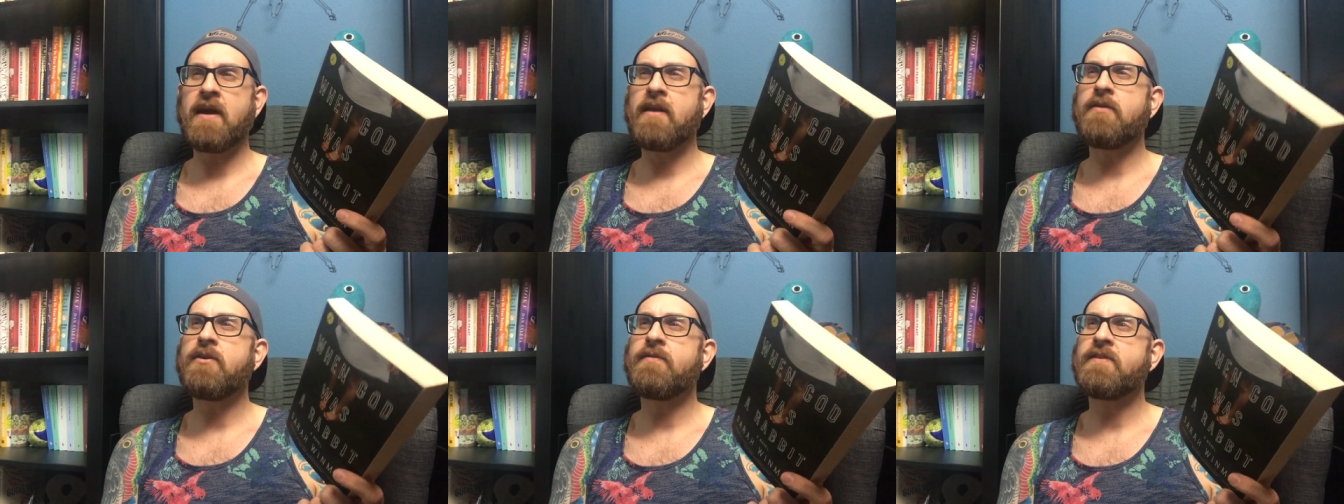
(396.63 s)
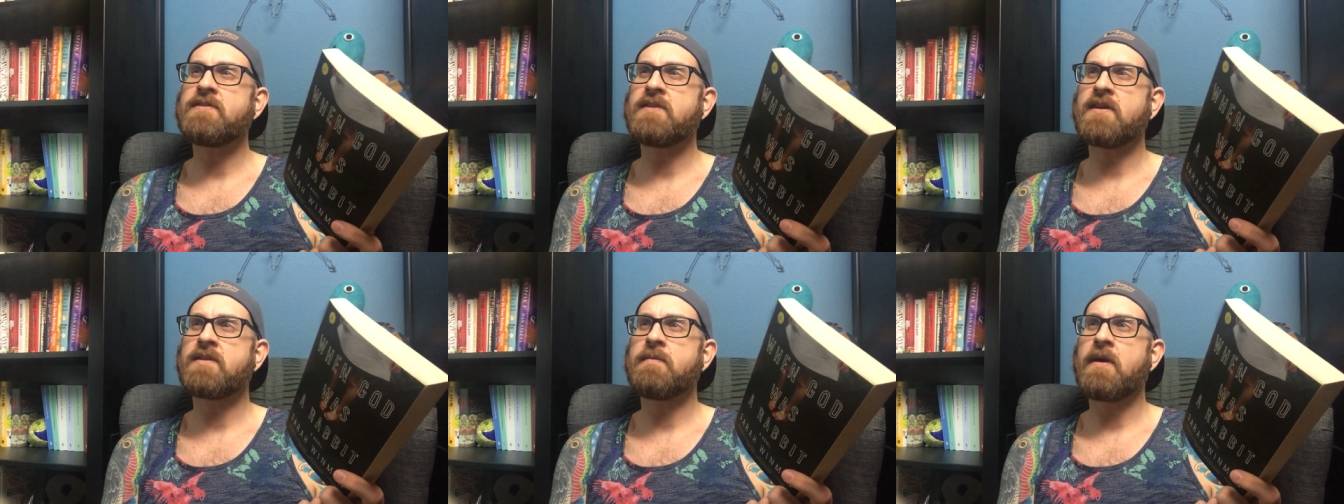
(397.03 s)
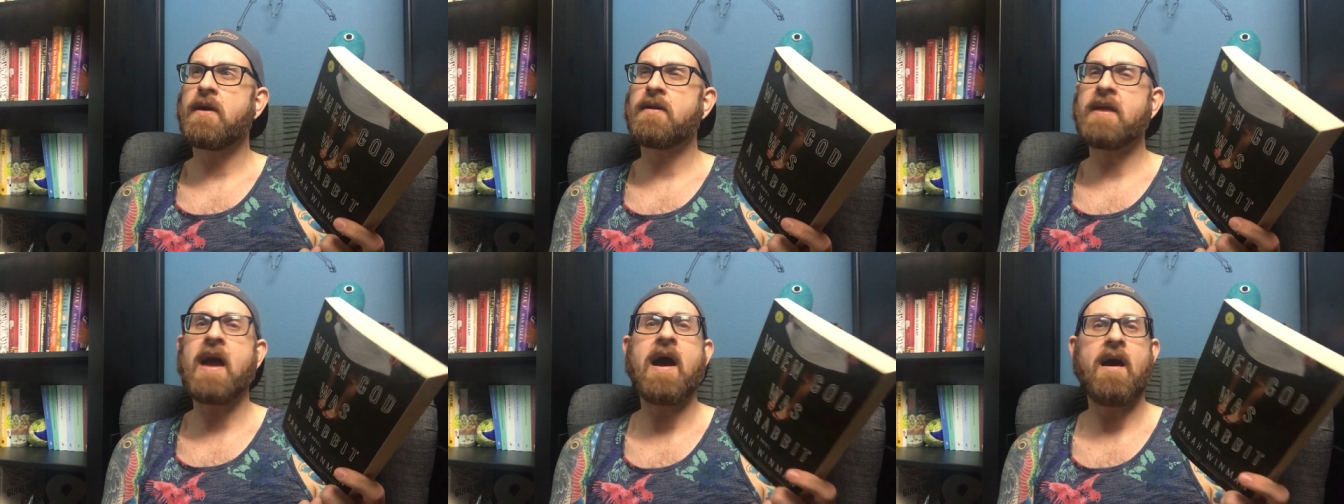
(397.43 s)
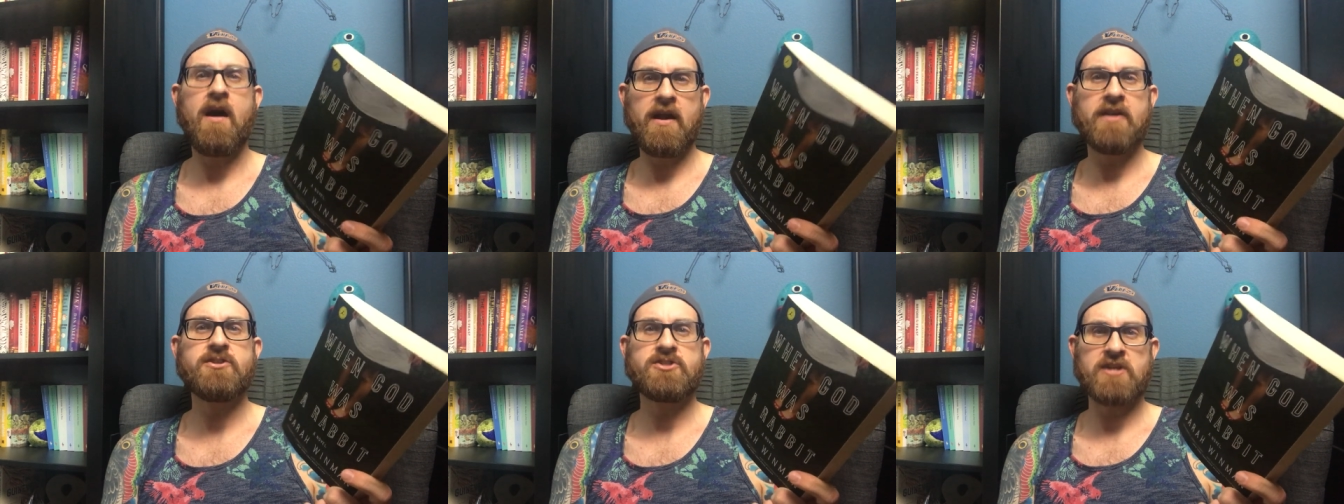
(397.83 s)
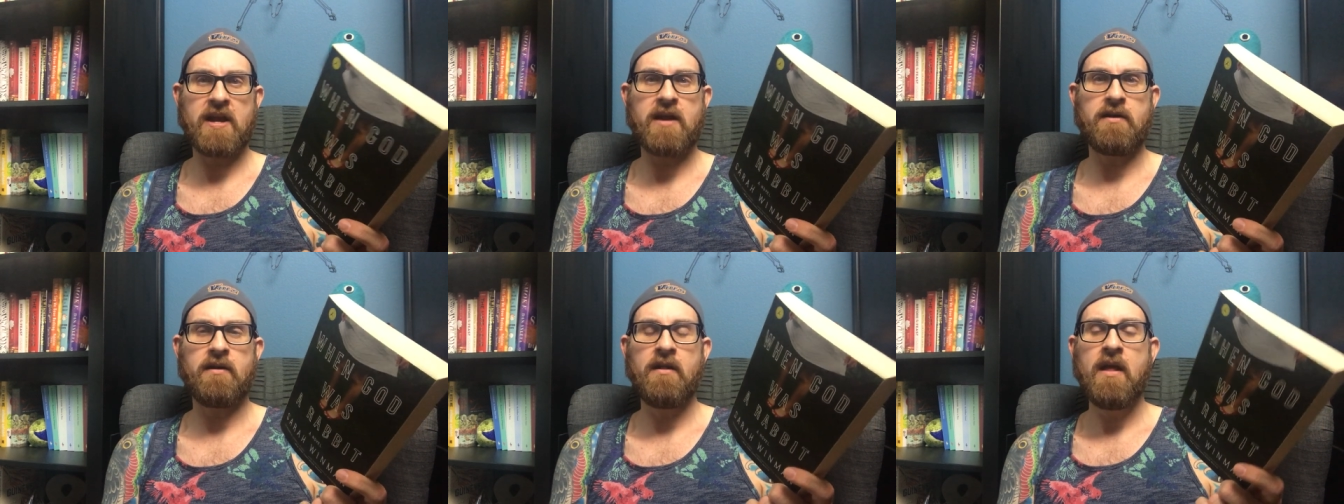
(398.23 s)
I don't know if he's talked about, yeah, on his
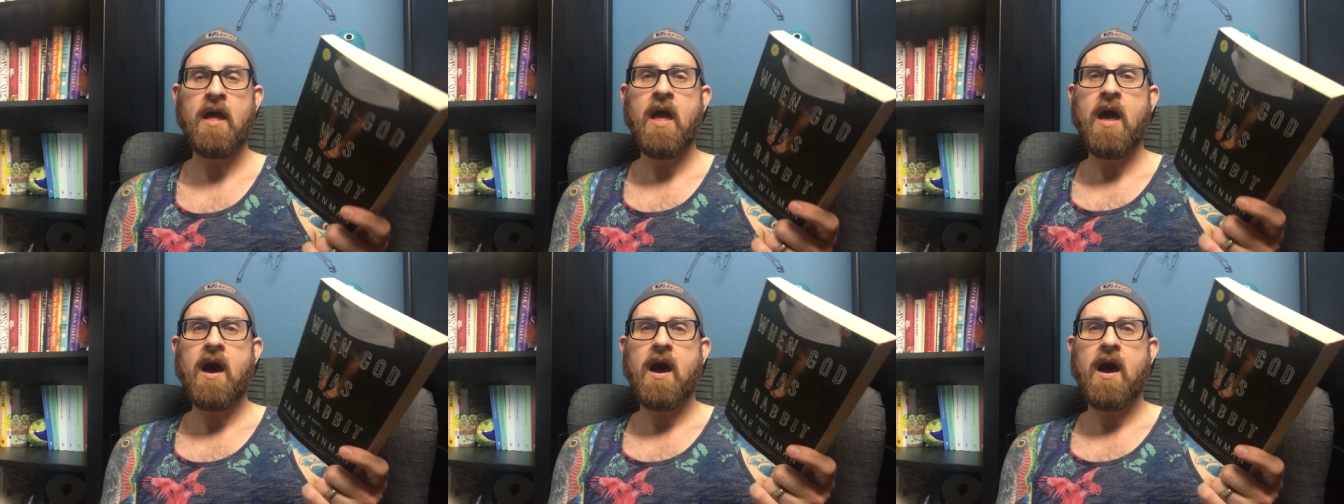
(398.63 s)
channel.